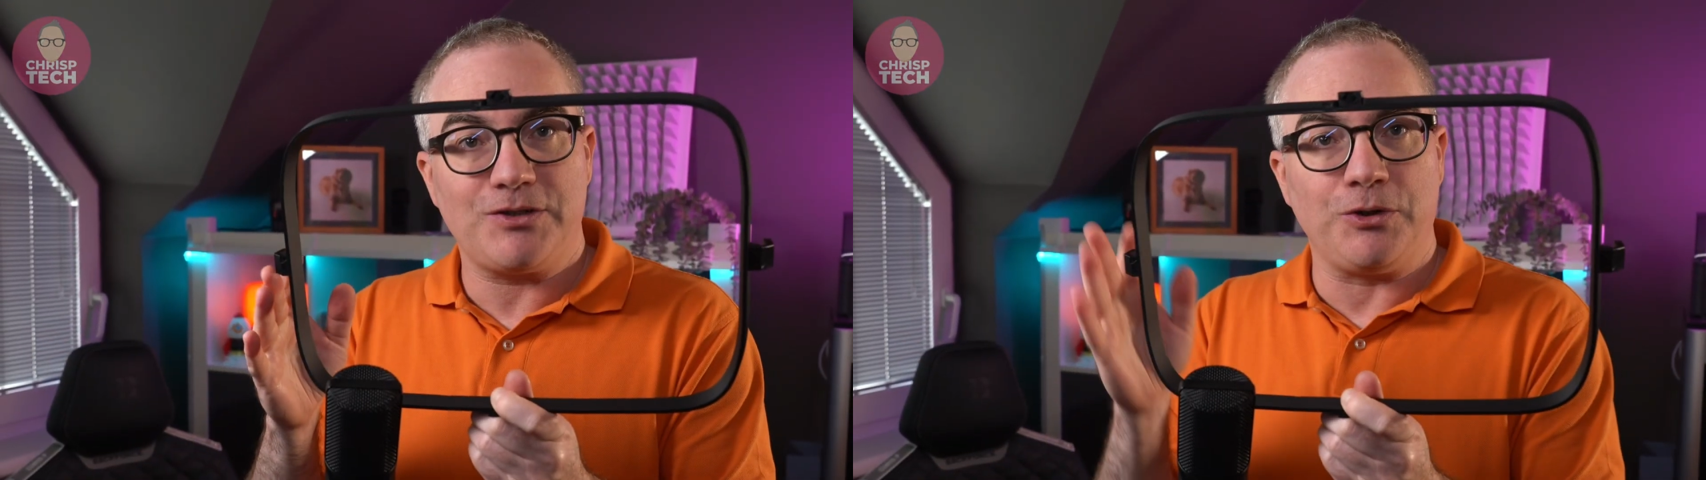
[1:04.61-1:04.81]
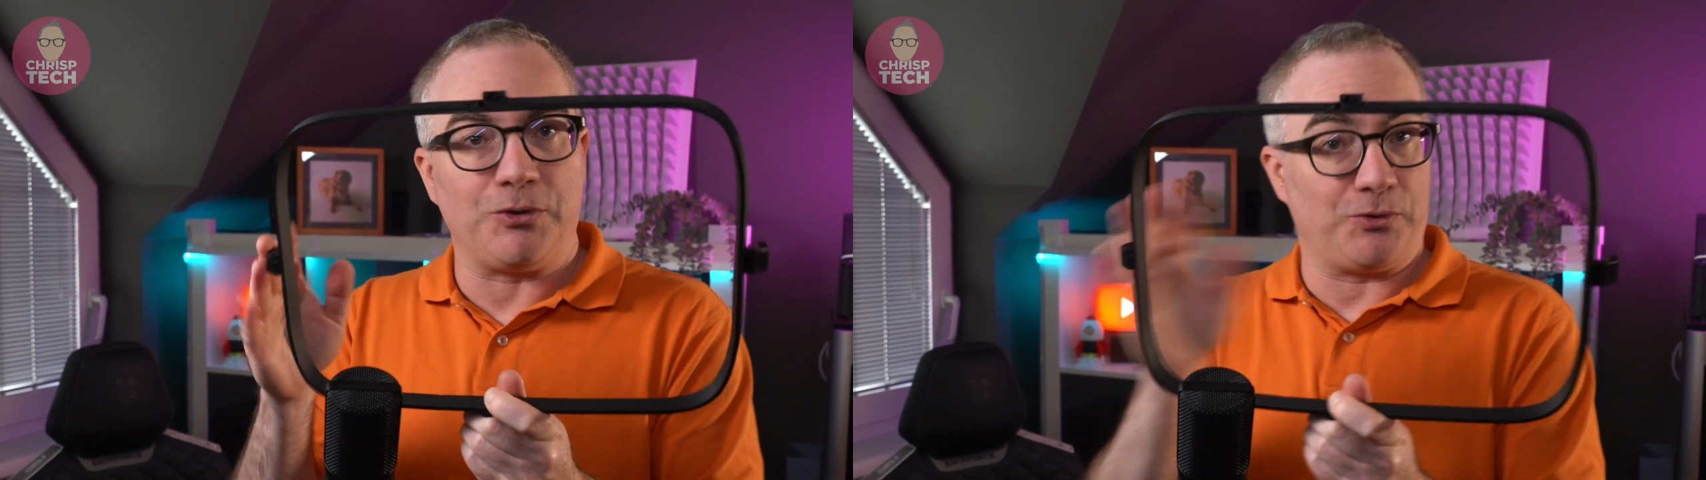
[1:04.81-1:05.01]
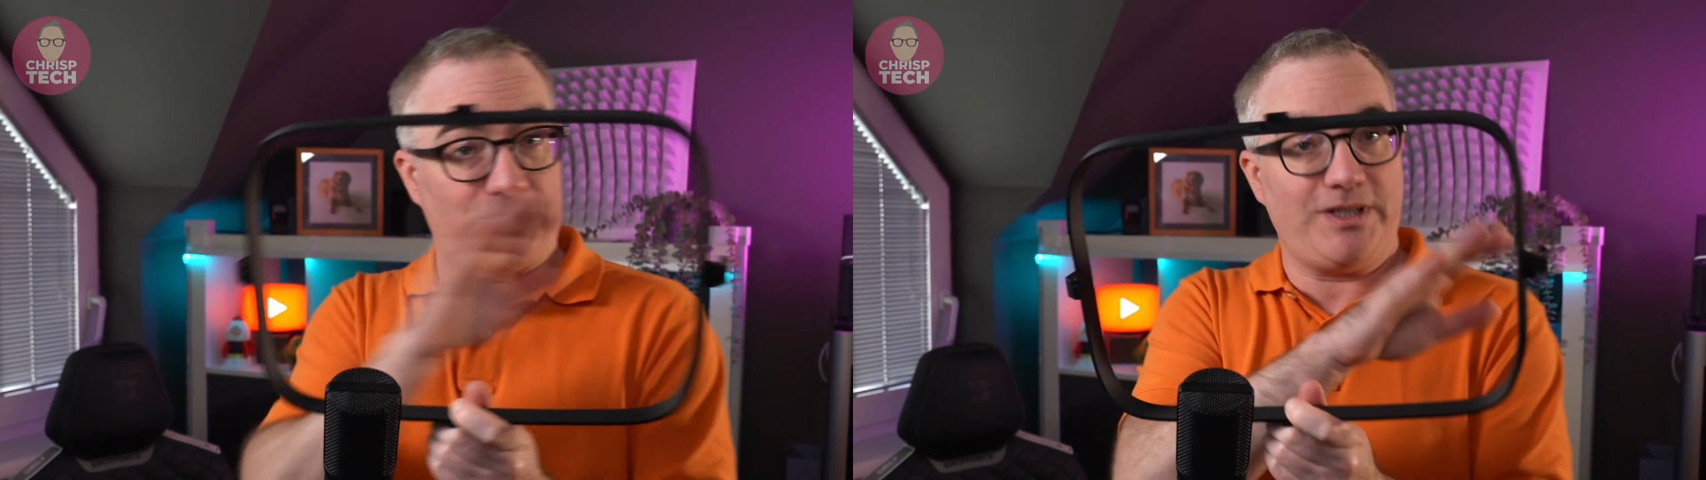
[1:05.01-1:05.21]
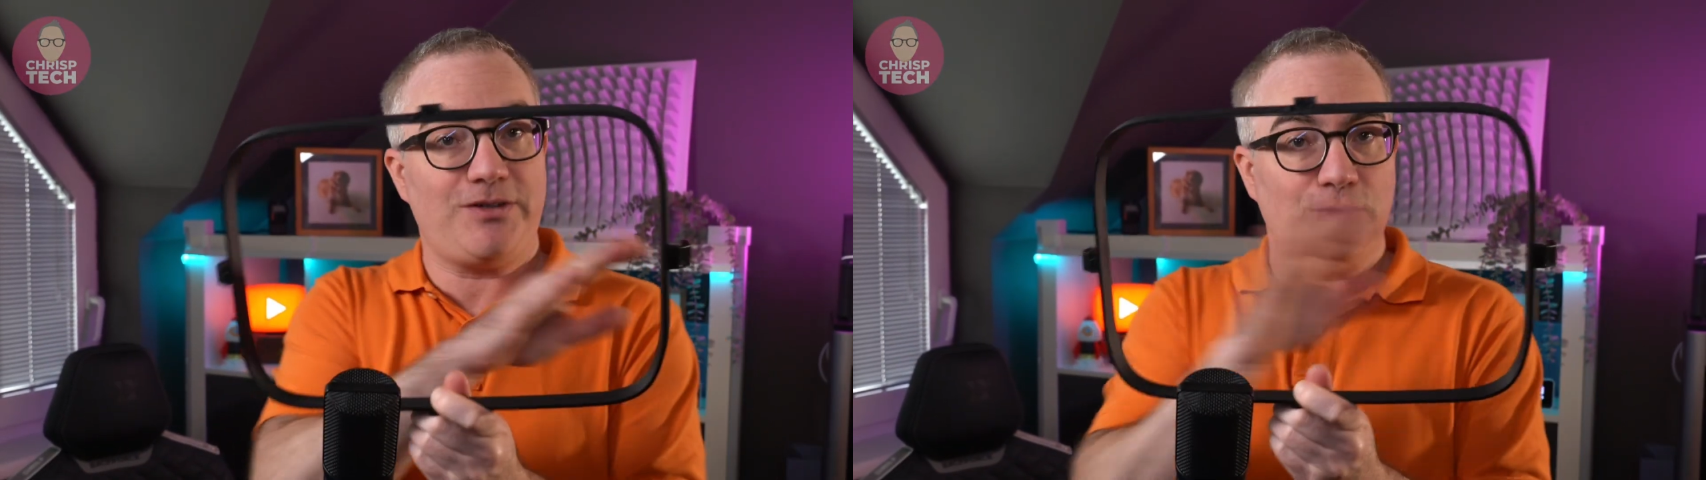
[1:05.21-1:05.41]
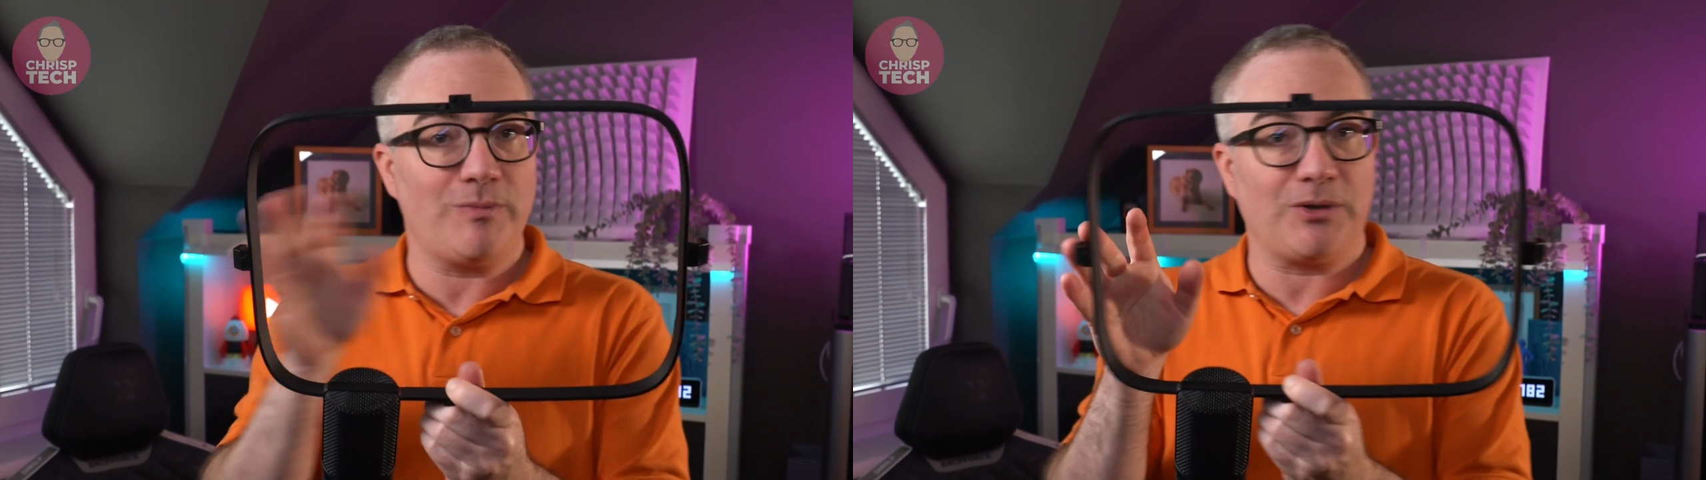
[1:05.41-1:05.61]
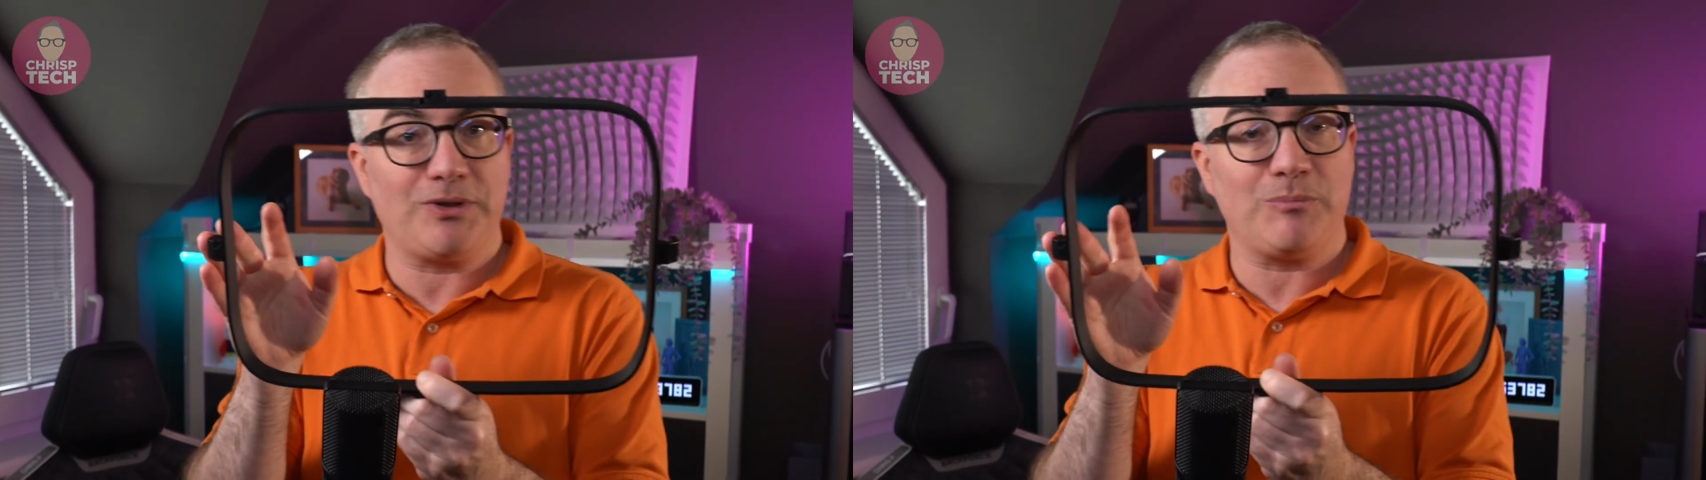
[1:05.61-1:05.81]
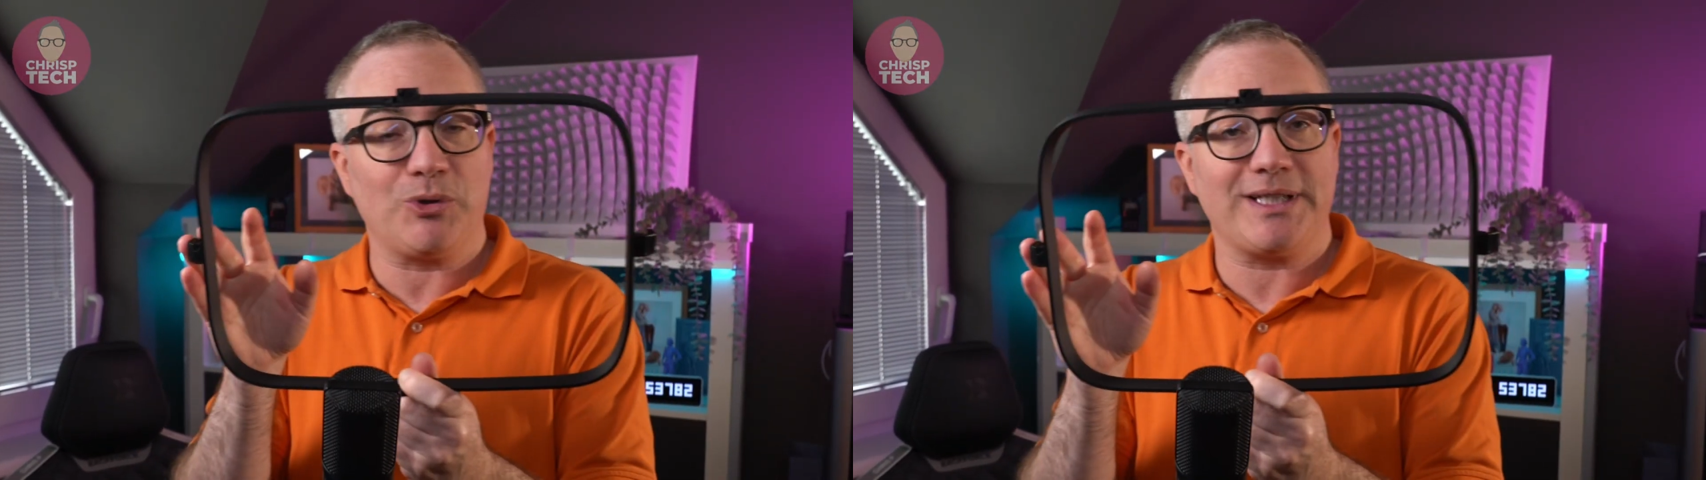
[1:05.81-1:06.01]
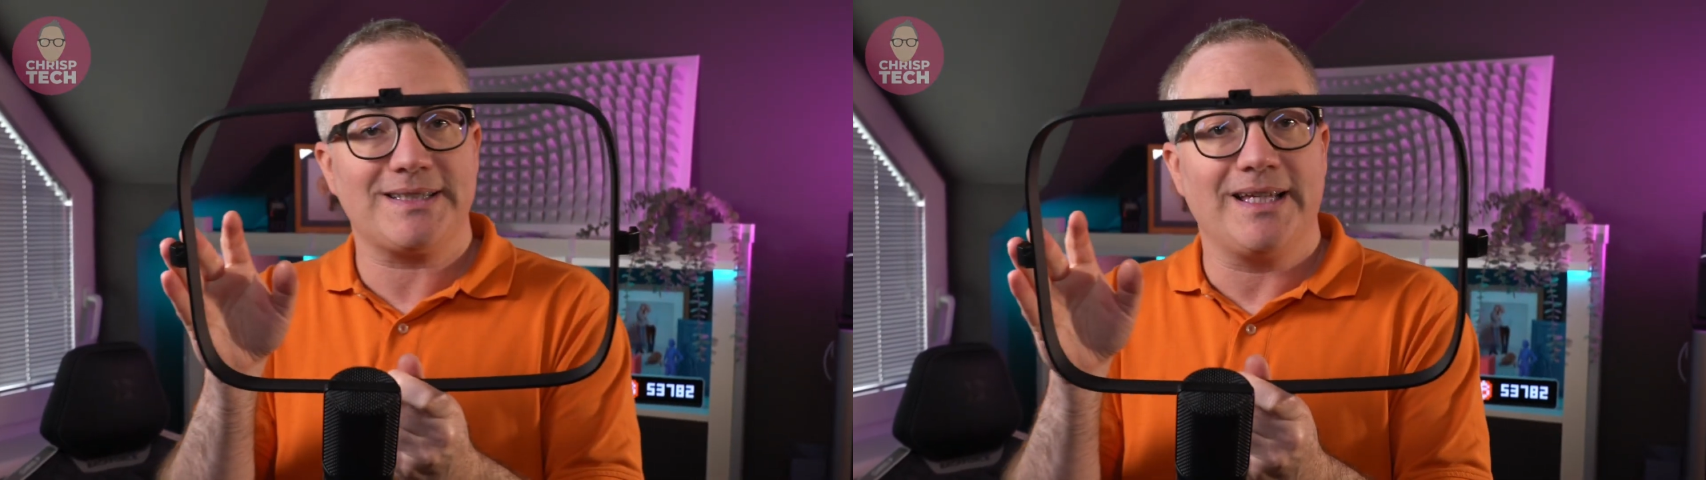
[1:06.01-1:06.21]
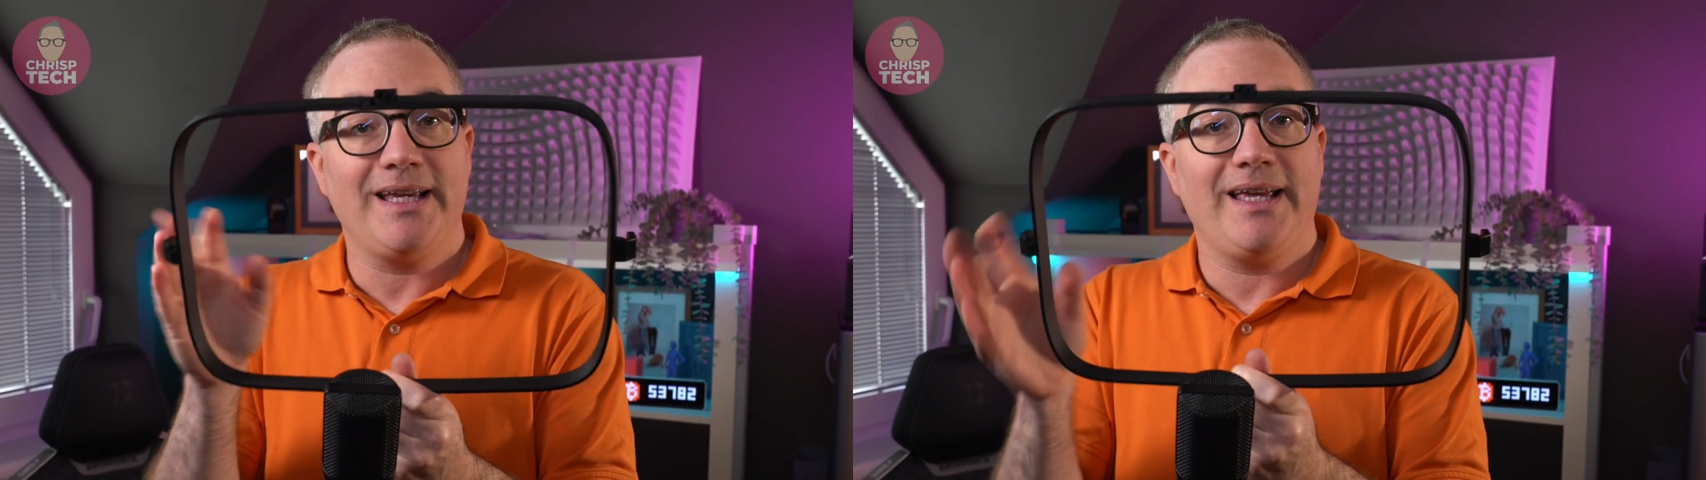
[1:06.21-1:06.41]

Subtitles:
you use these 2 mounting points,